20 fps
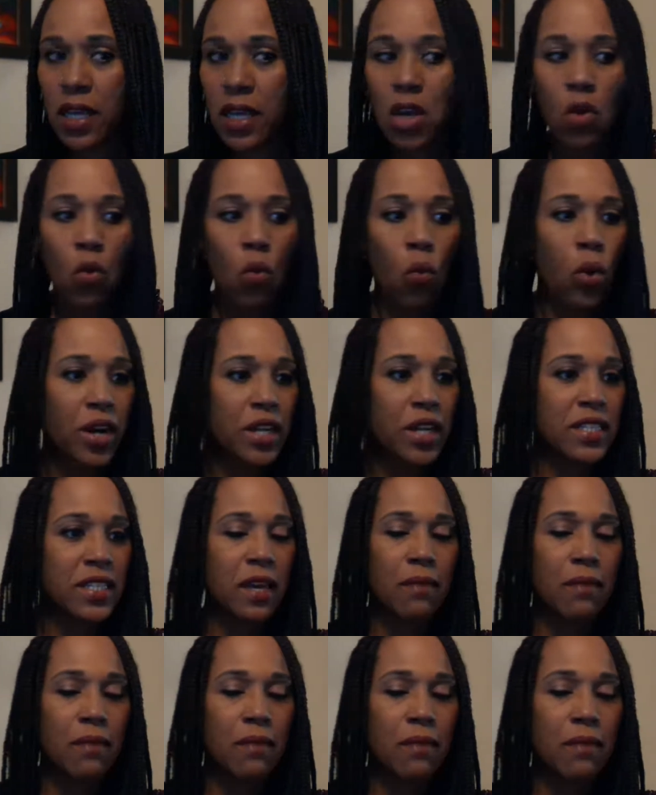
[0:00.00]
What does that
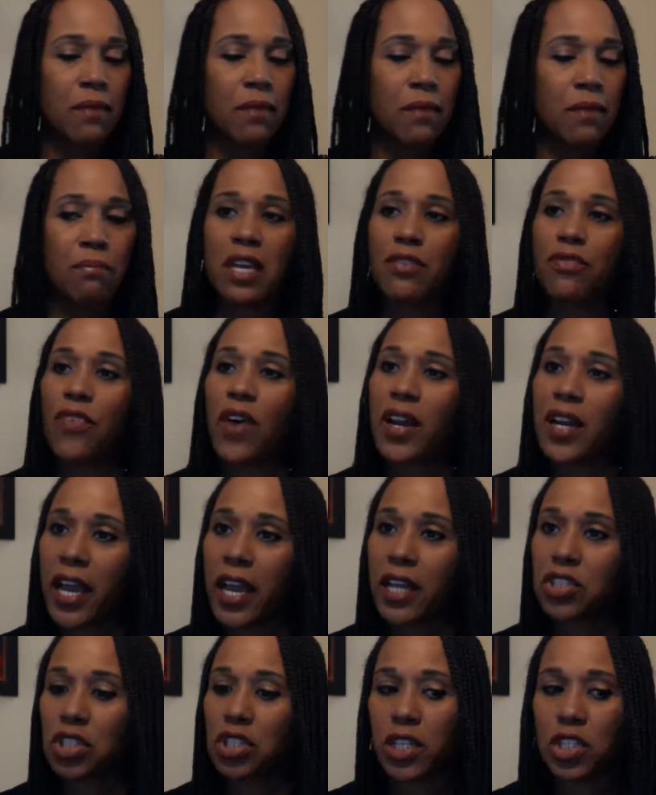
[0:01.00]
mean financially?
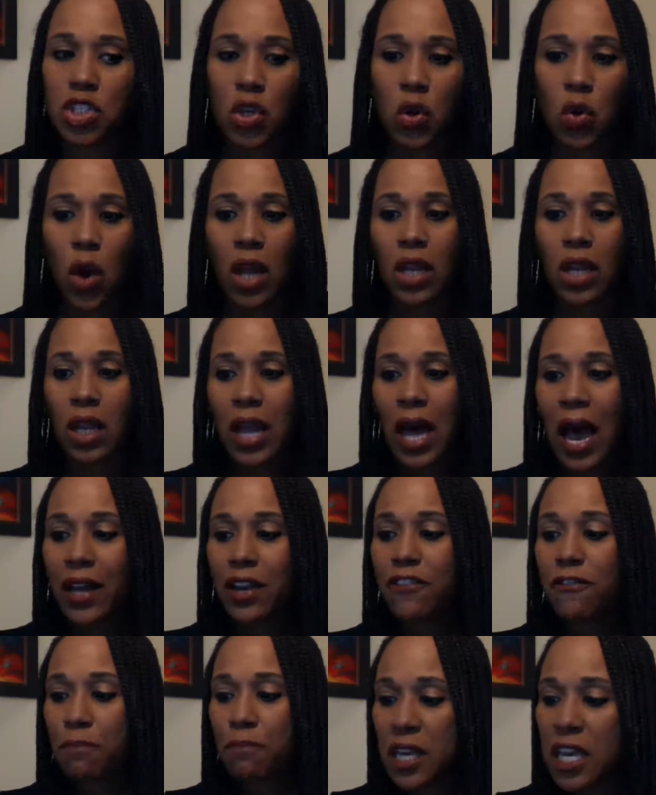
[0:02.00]
So a lot of
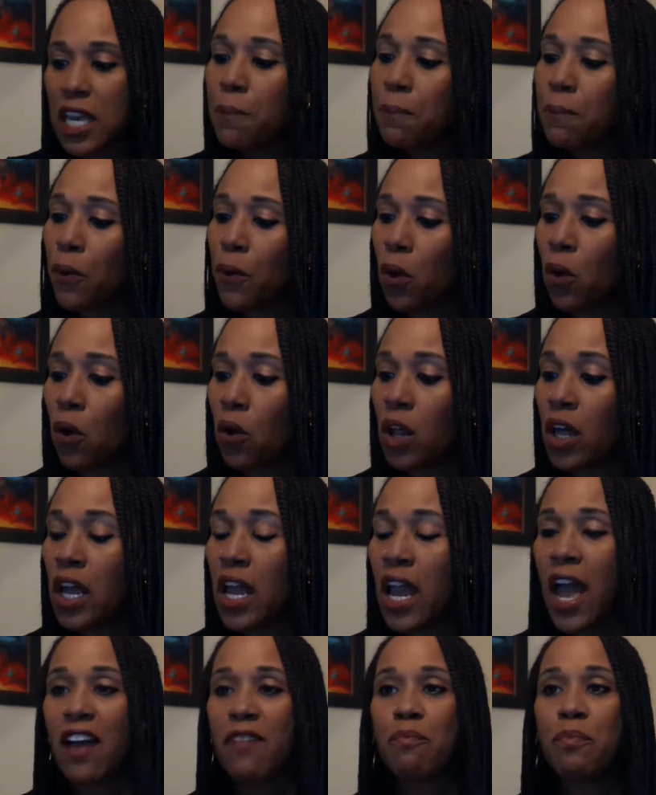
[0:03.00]
people have
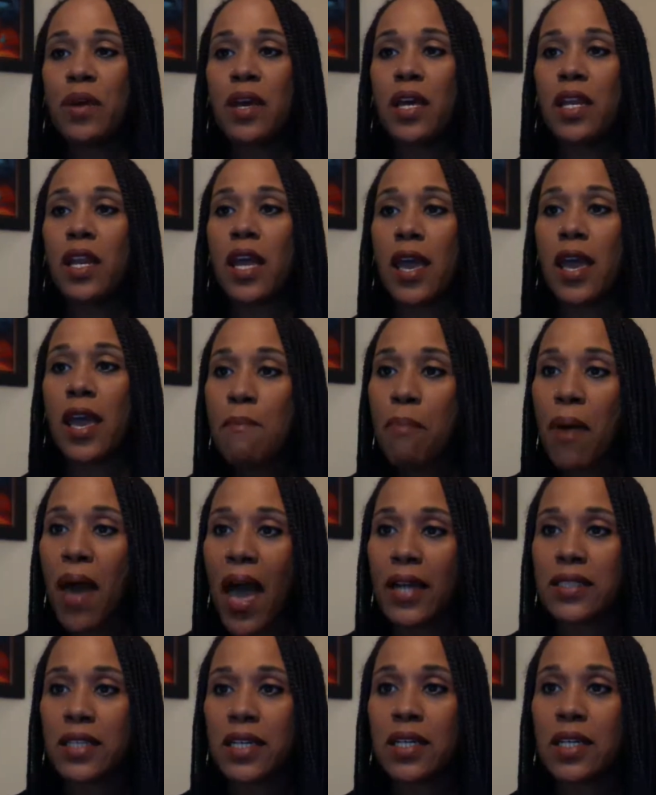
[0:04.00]
been
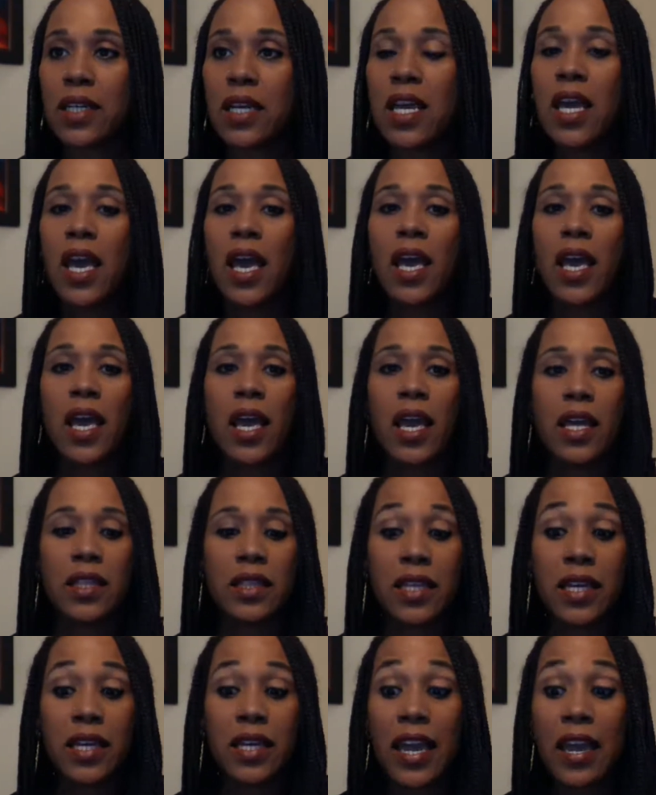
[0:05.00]
impacted, and the
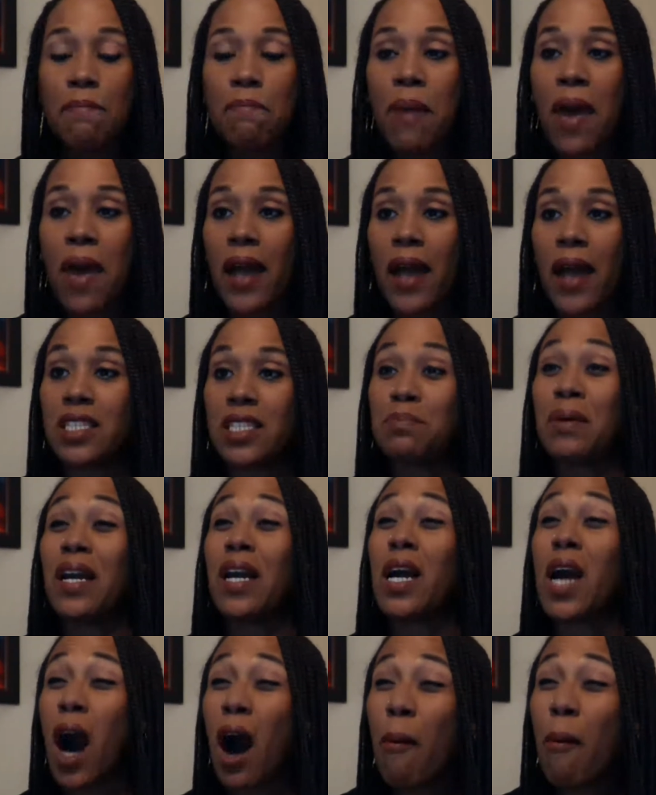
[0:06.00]
impact has been
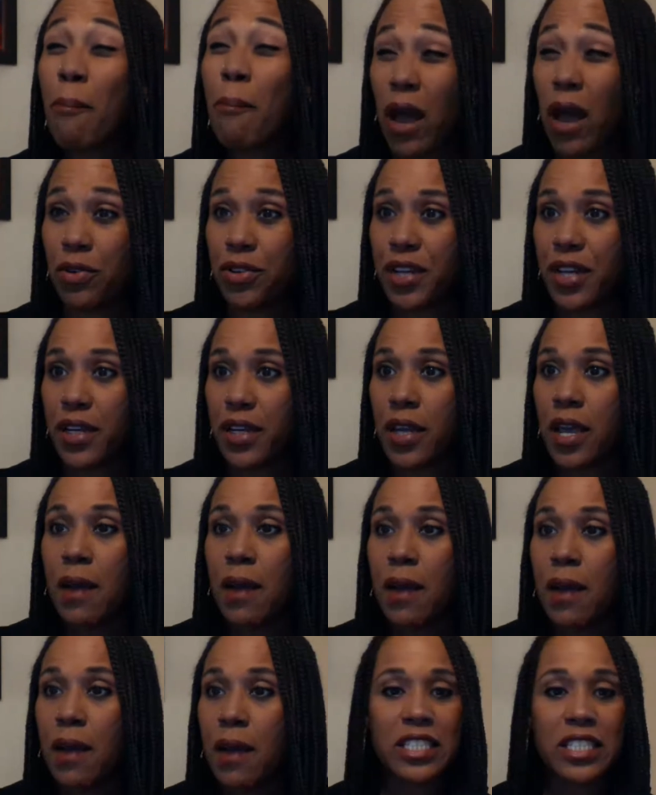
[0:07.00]
compounded
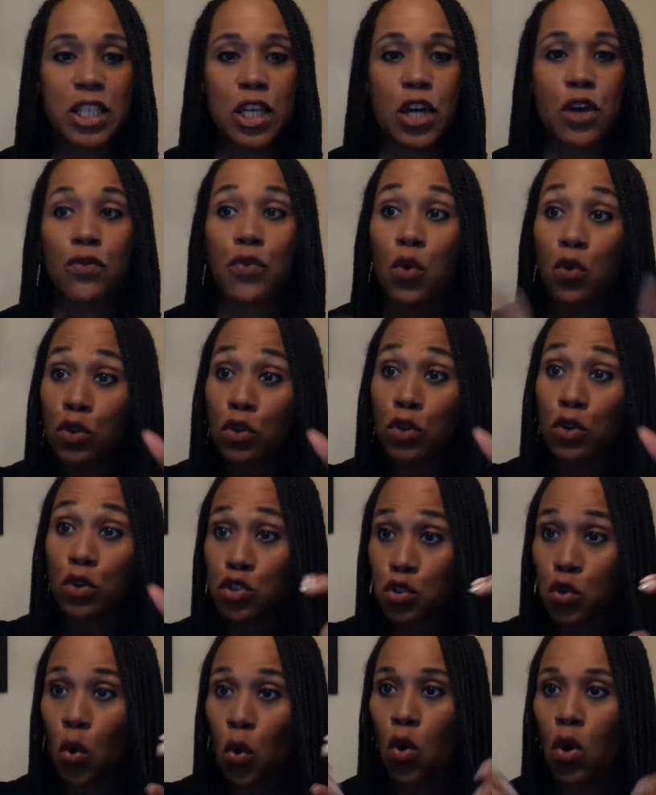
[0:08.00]
by several
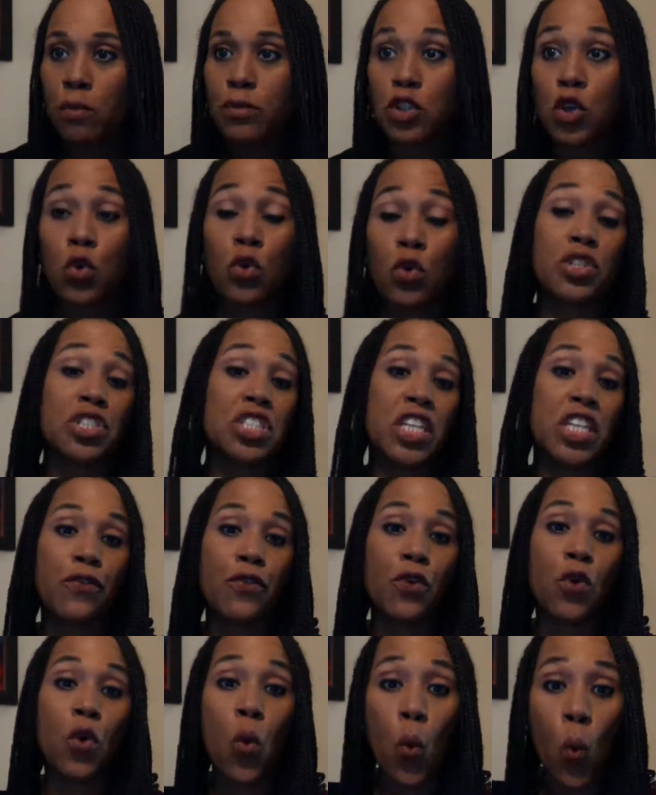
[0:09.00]
storms or
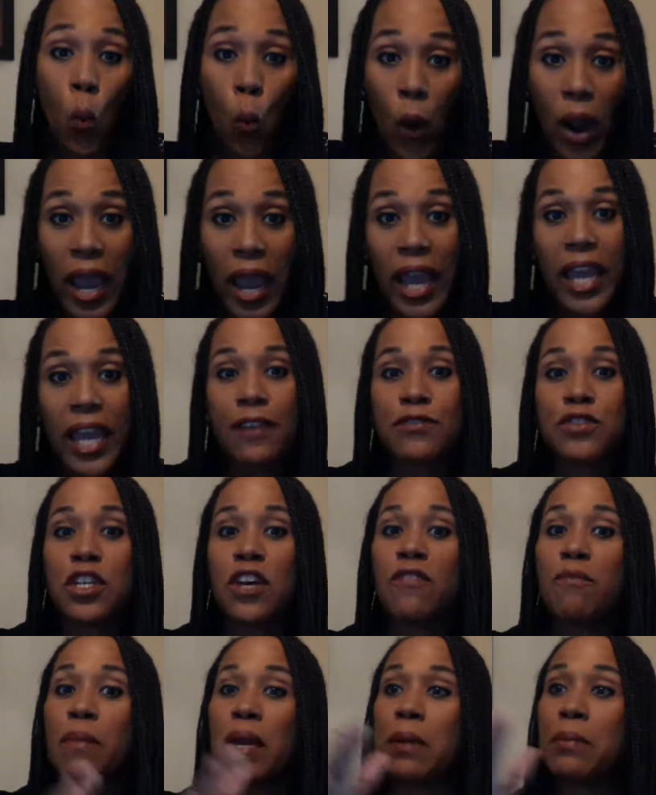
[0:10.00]
several waves
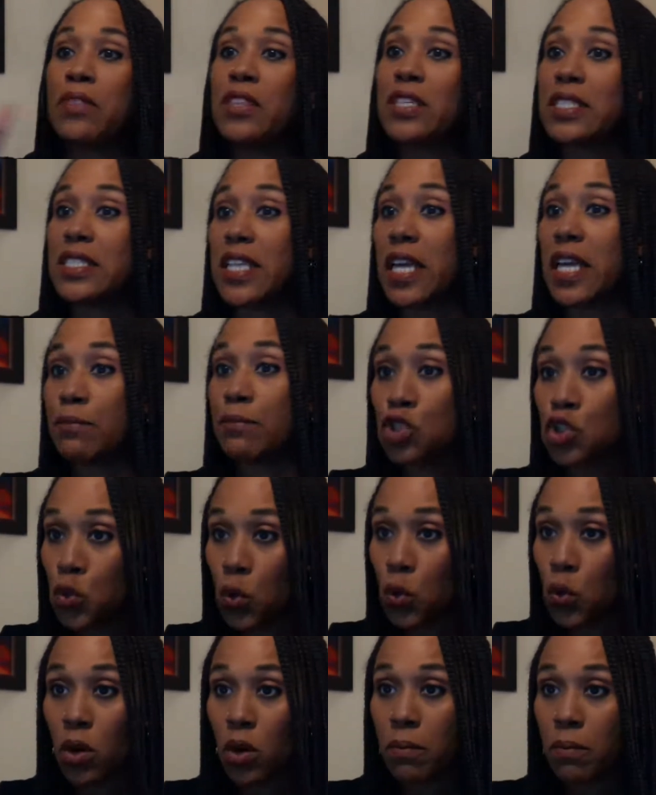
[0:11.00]
of maybe the same
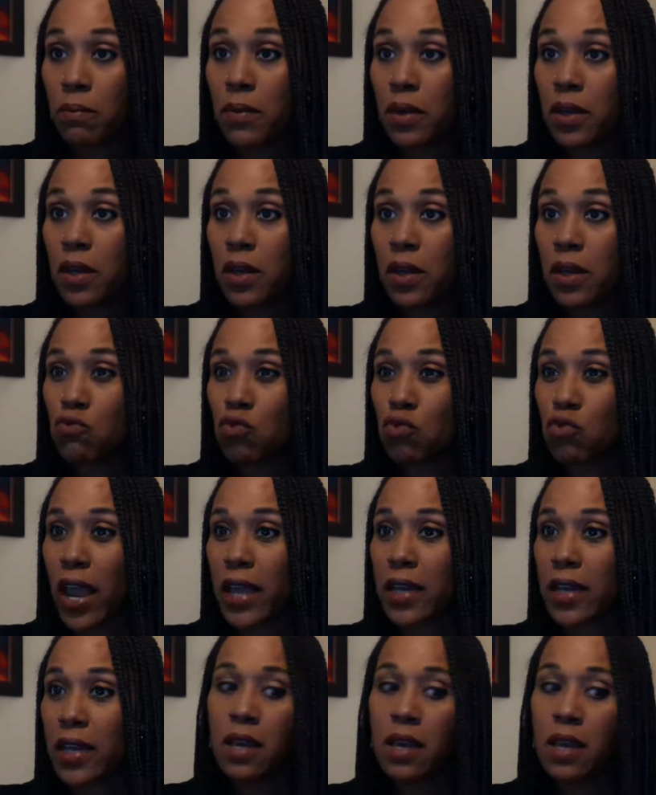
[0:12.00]
storm,
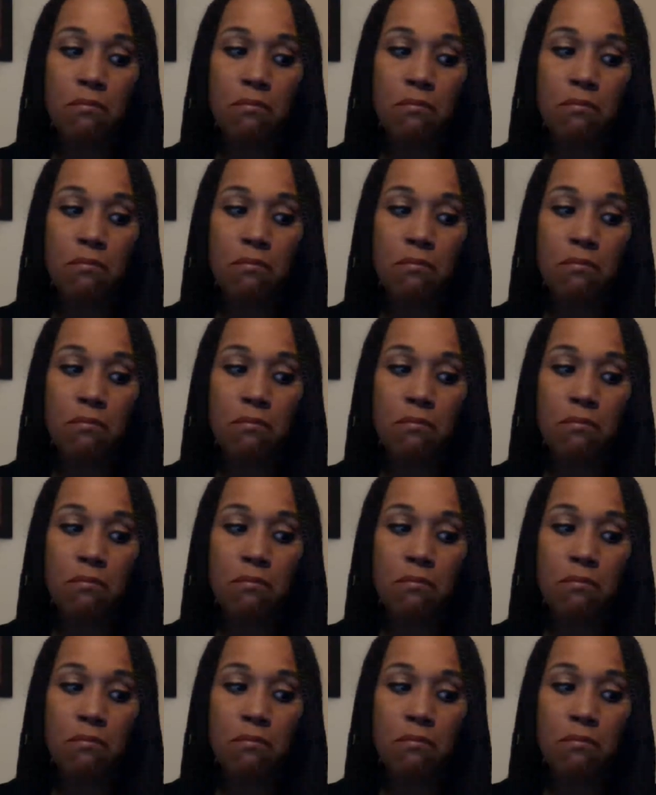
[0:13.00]
right?